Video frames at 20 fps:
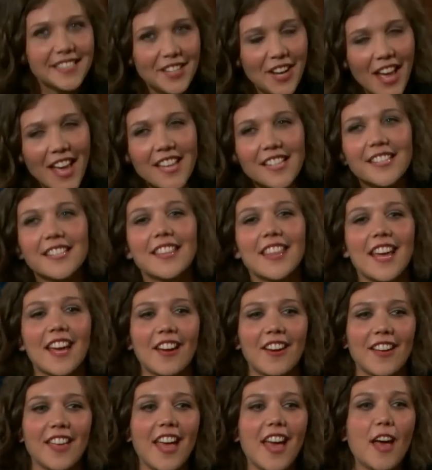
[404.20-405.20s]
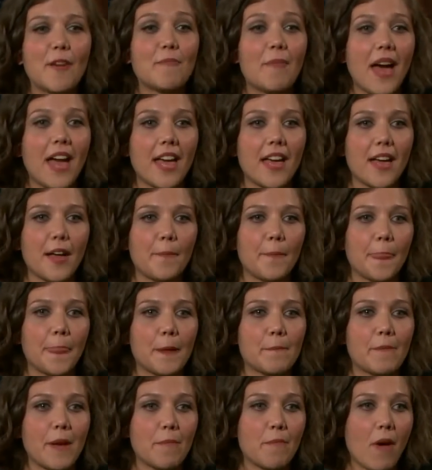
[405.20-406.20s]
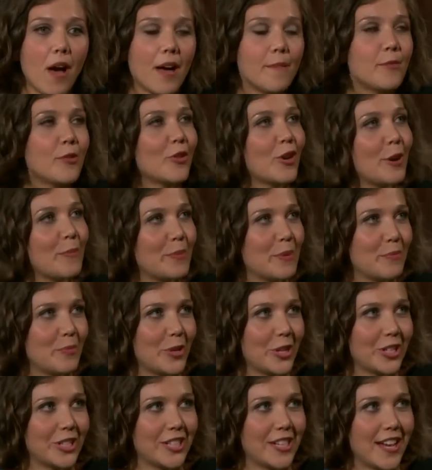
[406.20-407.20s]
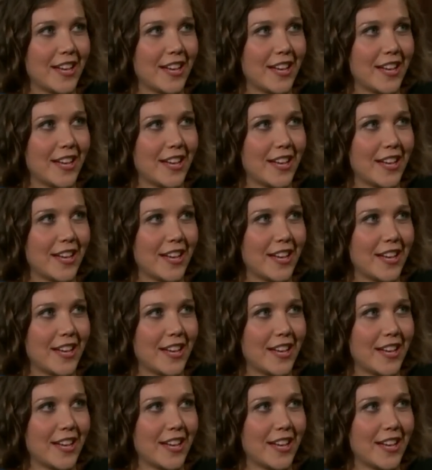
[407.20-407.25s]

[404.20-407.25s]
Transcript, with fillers: nice there, yeah. My mom grew up in Brooklyn,